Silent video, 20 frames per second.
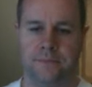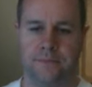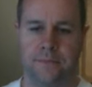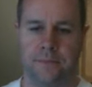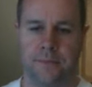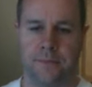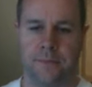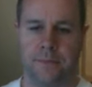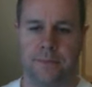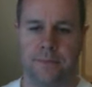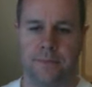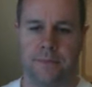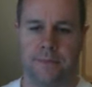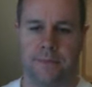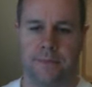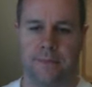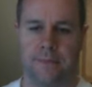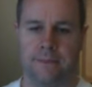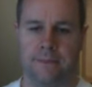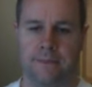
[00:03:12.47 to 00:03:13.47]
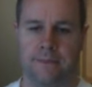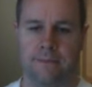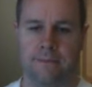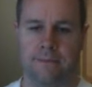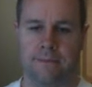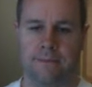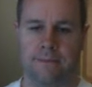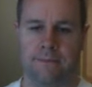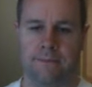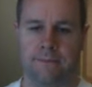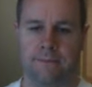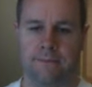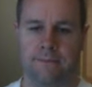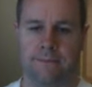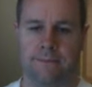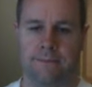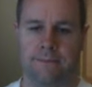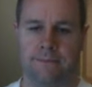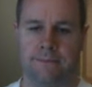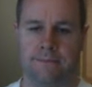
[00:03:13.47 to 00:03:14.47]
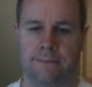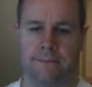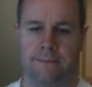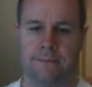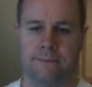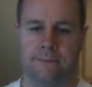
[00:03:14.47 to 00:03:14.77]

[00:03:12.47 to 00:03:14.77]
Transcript: (no one is talking)